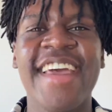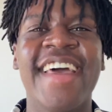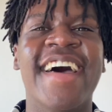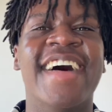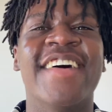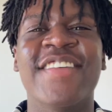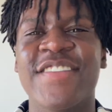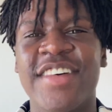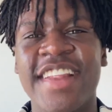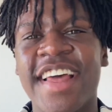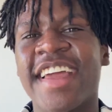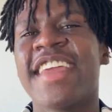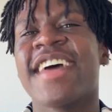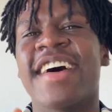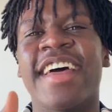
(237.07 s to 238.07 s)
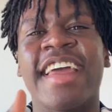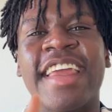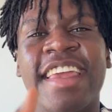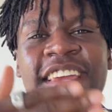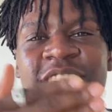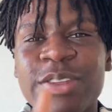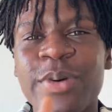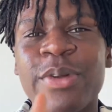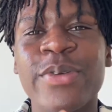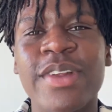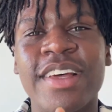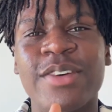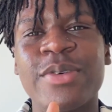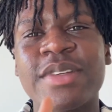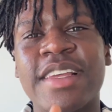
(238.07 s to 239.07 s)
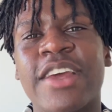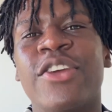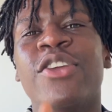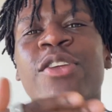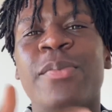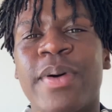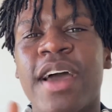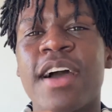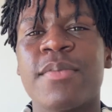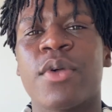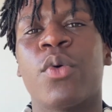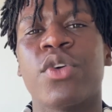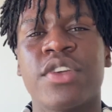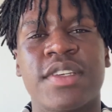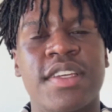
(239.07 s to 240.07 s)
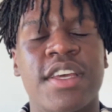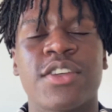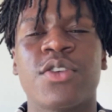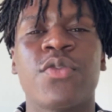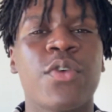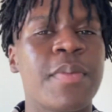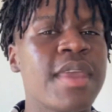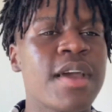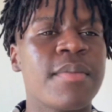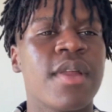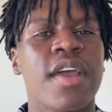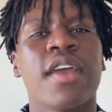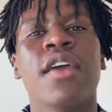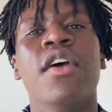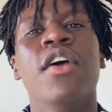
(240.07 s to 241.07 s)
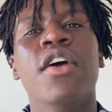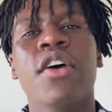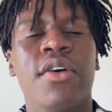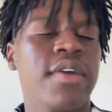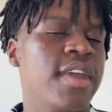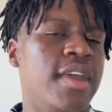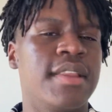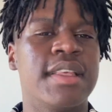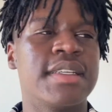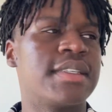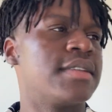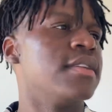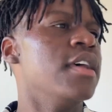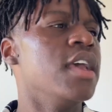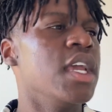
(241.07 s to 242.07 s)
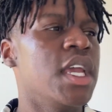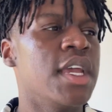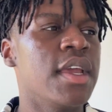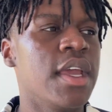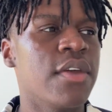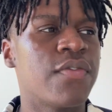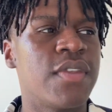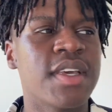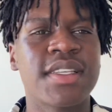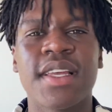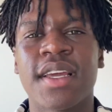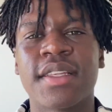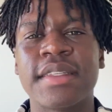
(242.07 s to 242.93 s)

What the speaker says: But like, yeah, he's the one who was like, you need to back up like what you're saying. So for me, I'm like, okay, if there's like